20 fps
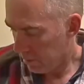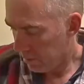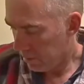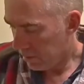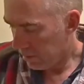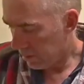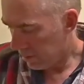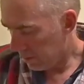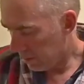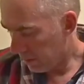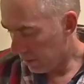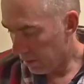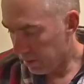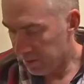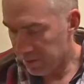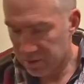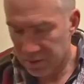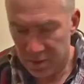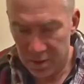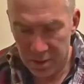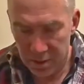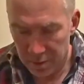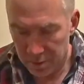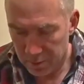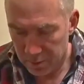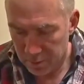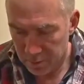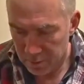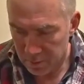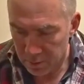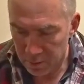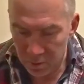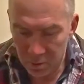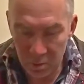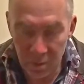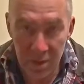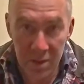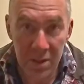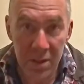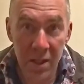Just go steady. I can
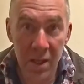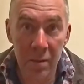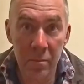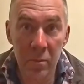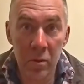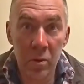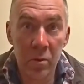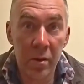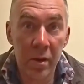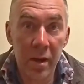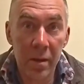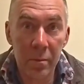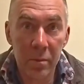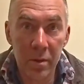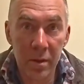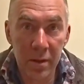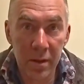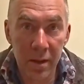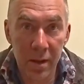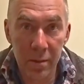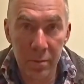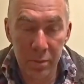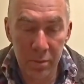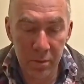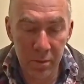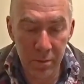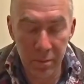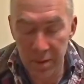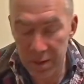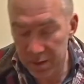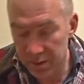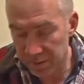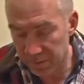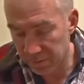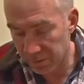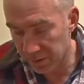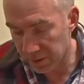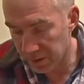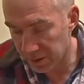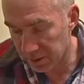always cut more out, but I can't put it back if
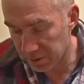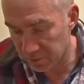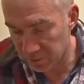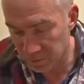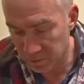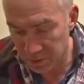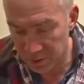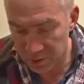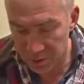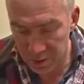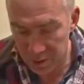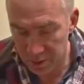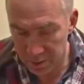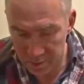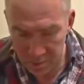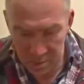I cut too much out.